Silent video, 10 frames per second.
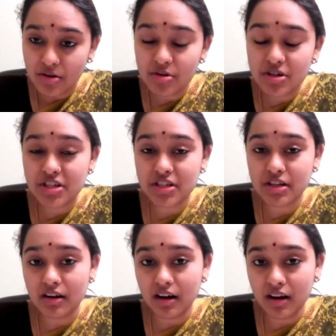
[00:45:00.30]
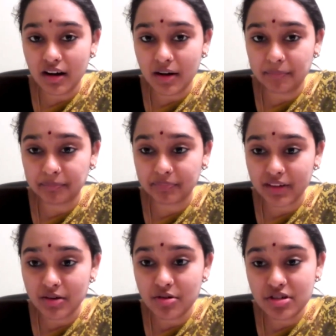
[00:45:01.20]
Ushtraha.
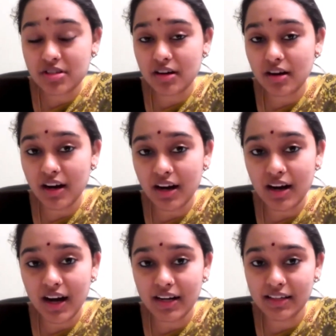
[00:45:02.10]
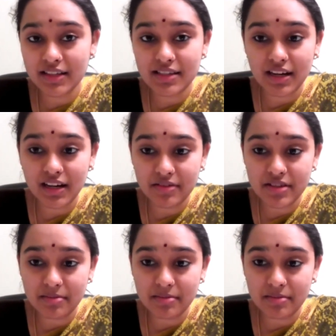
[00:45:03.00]
Ushtraha had this kind of a